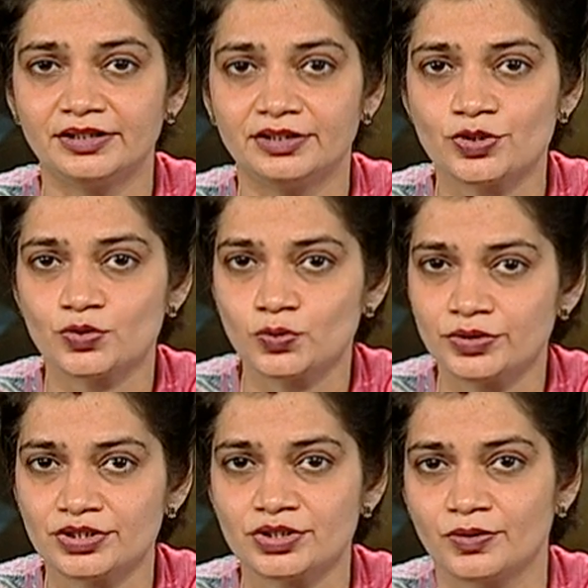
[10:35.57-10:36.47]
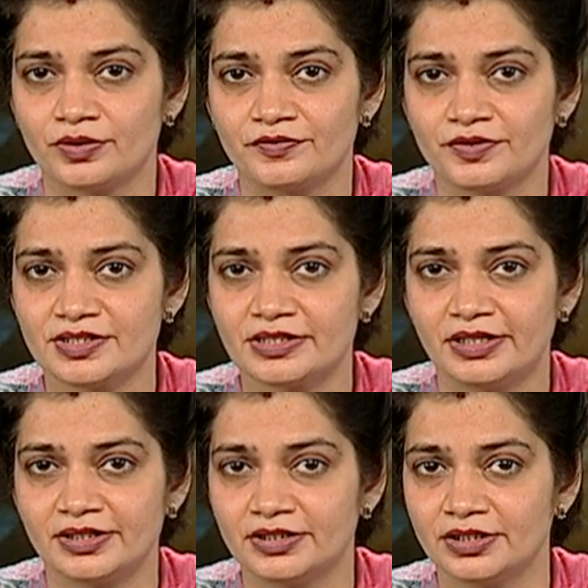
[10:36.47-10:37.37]
at the Students' Conference
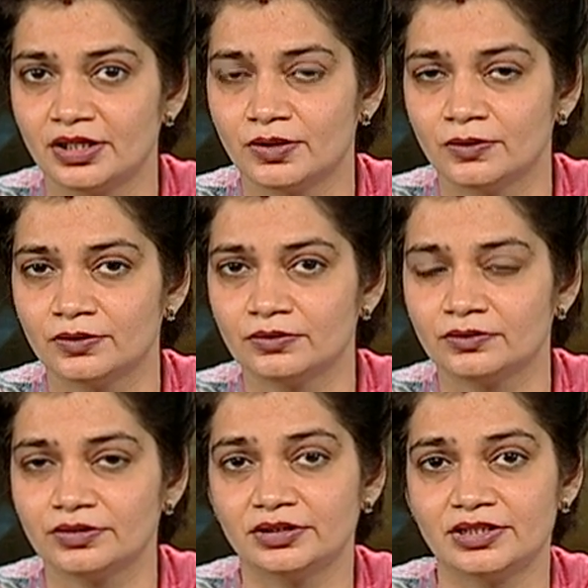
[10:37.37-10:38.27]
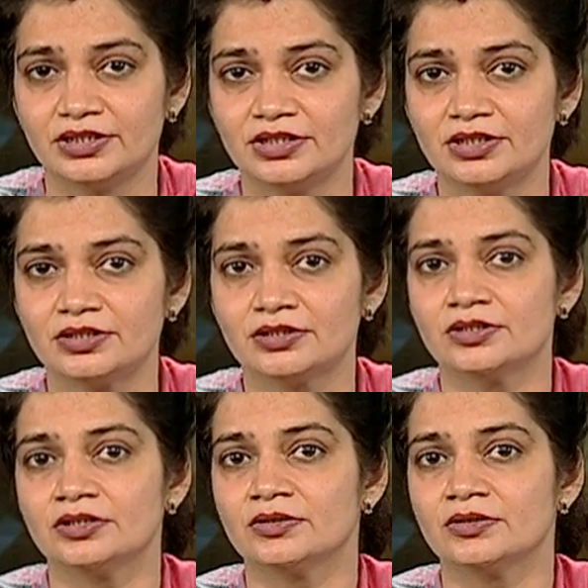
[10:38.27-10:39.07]
held at Lahore on 19th